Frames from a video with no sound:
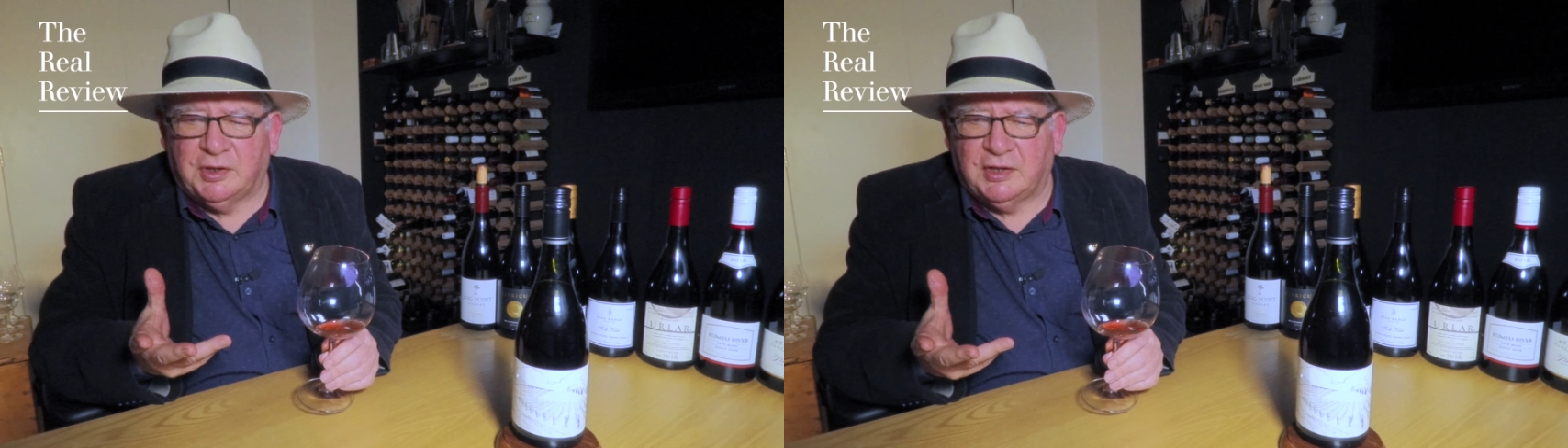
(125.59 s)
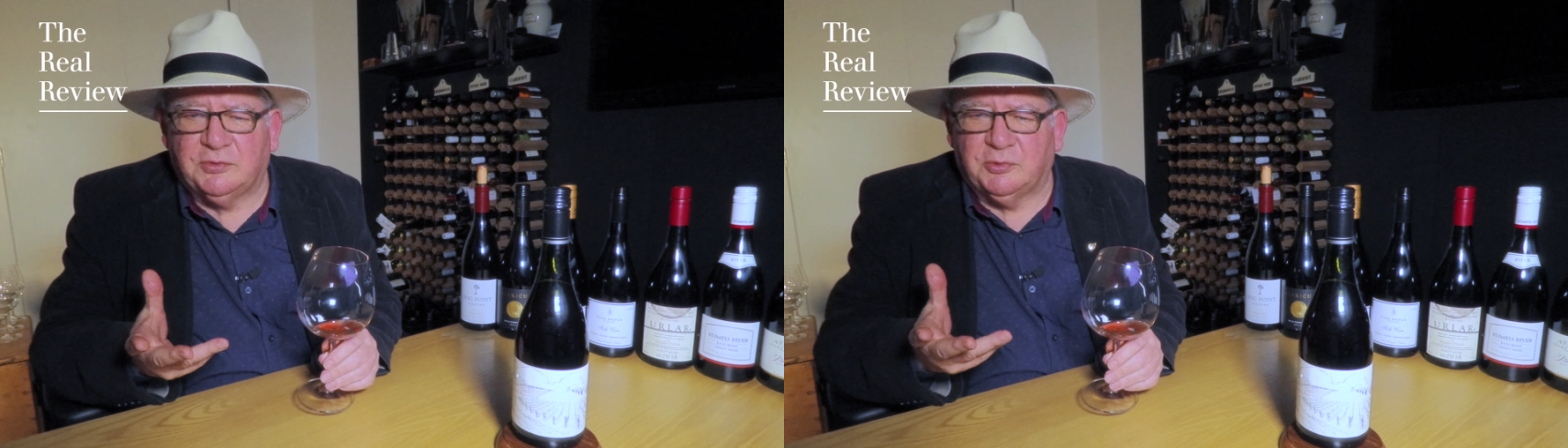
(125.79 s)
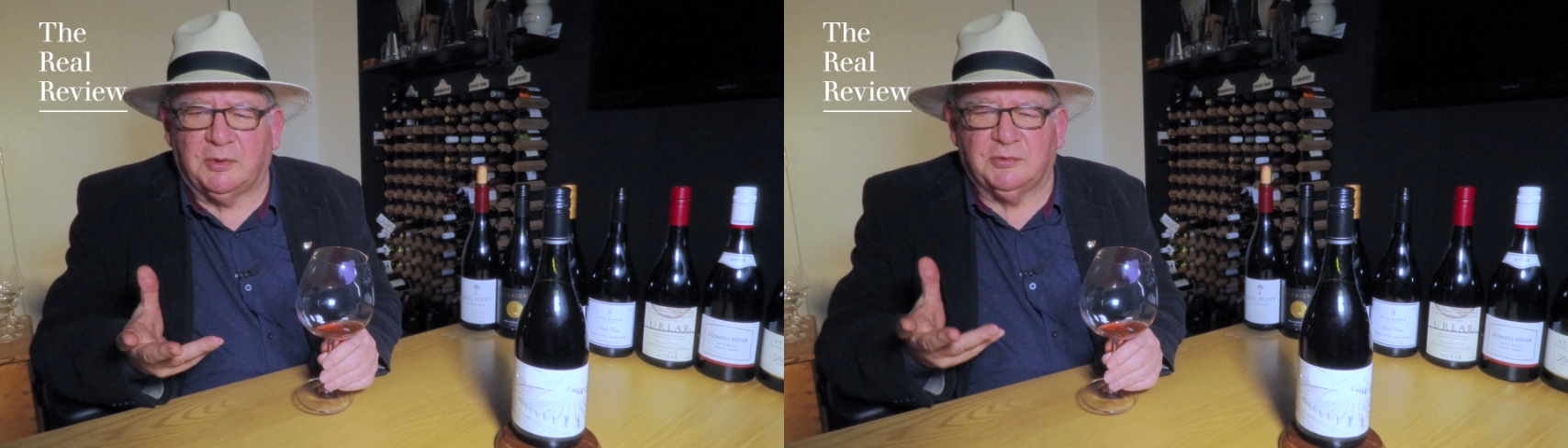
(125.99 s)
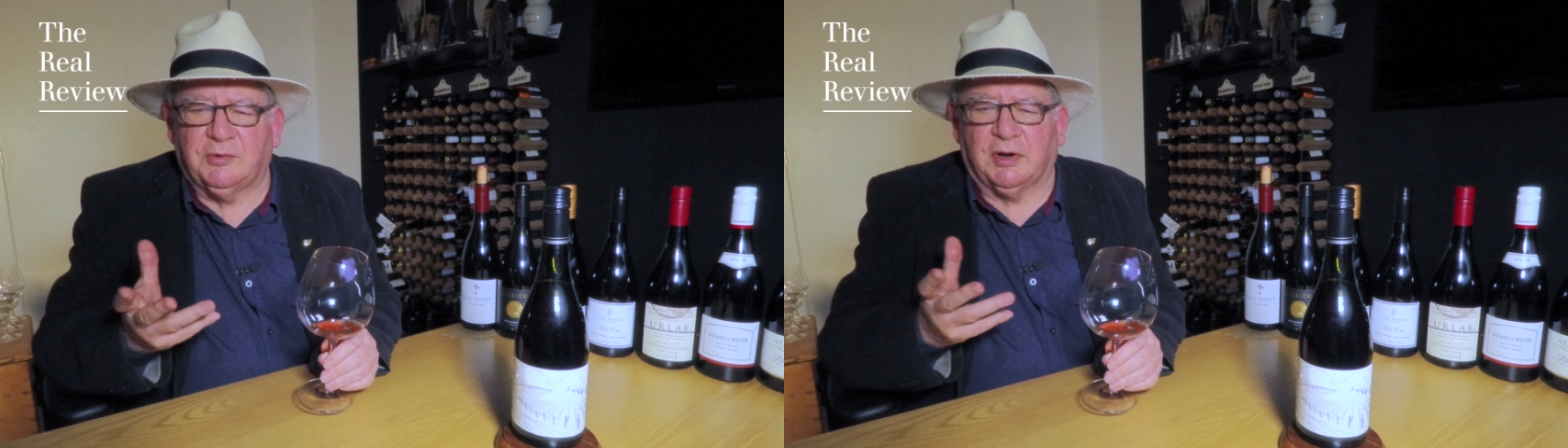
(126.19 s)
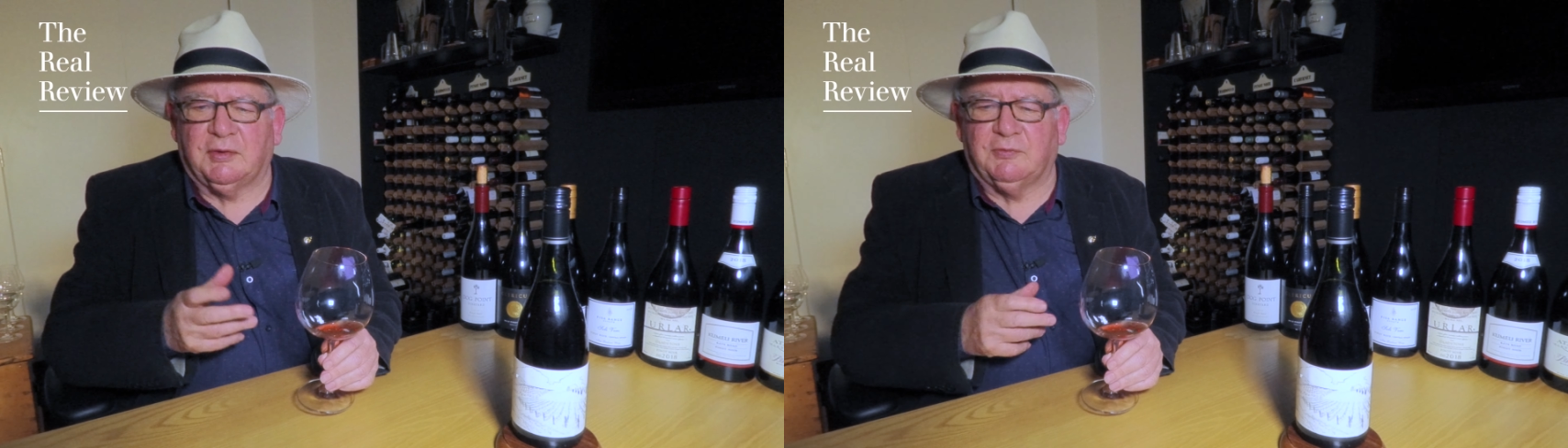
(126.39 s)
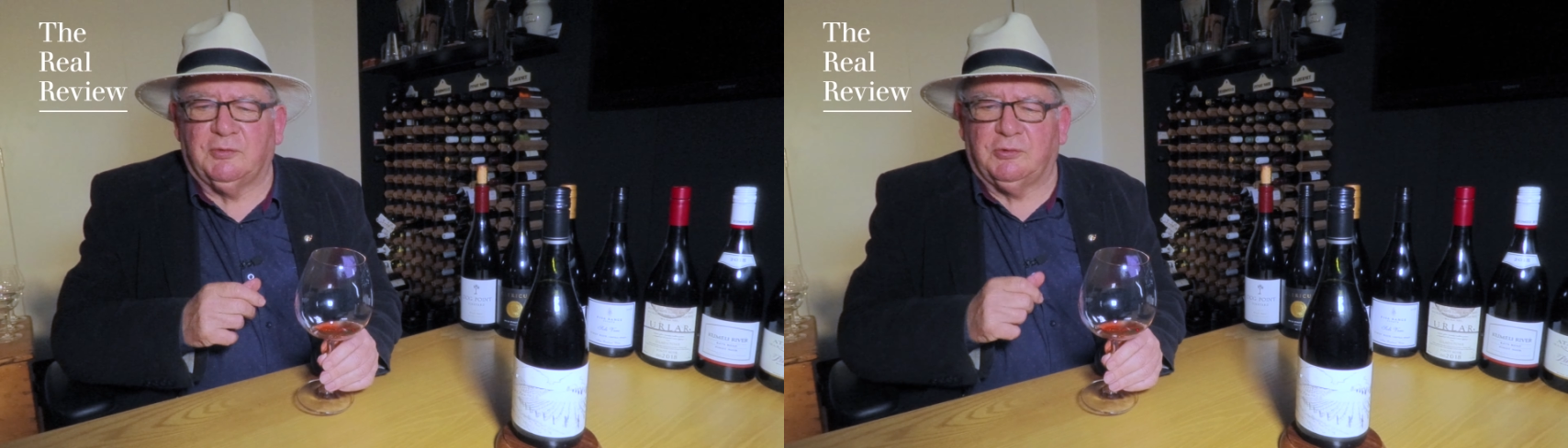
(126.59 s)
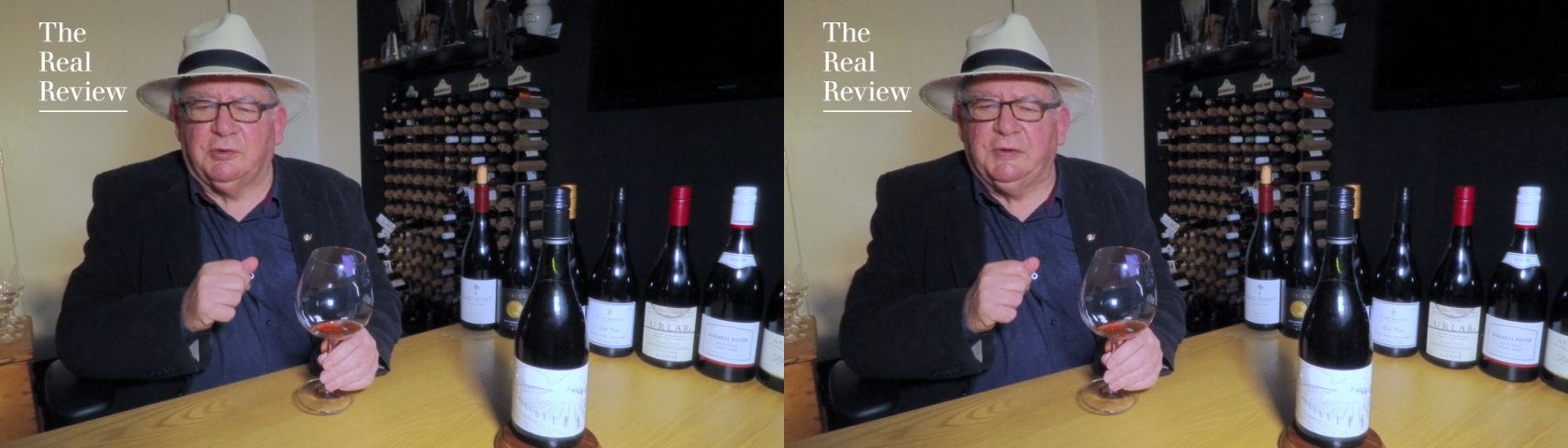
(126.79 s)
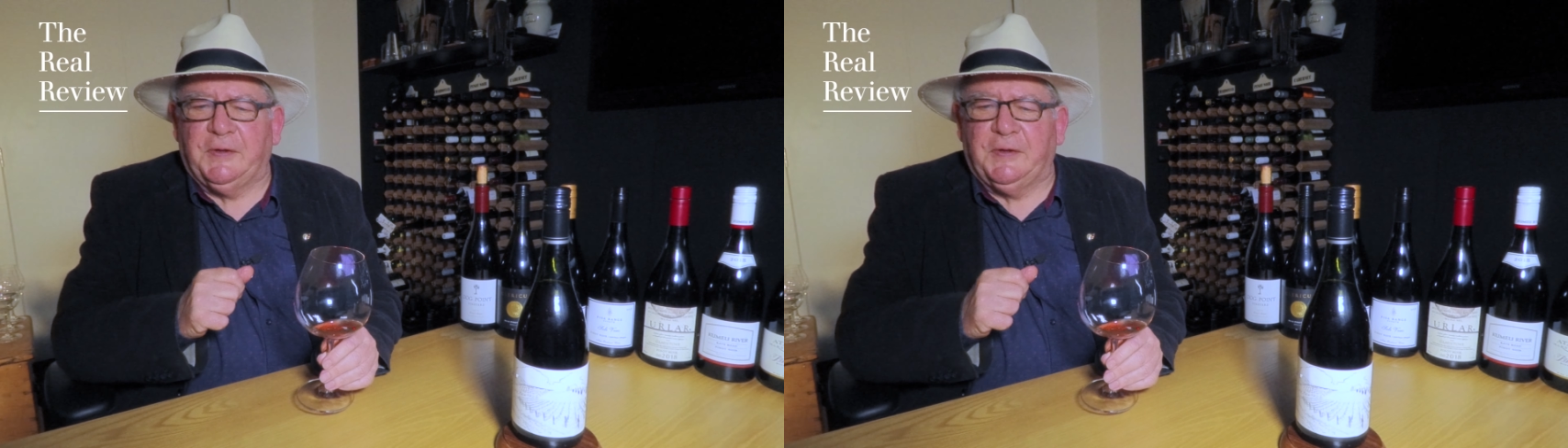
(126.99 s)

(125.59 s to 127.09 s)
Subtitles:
That's what I was struggling for.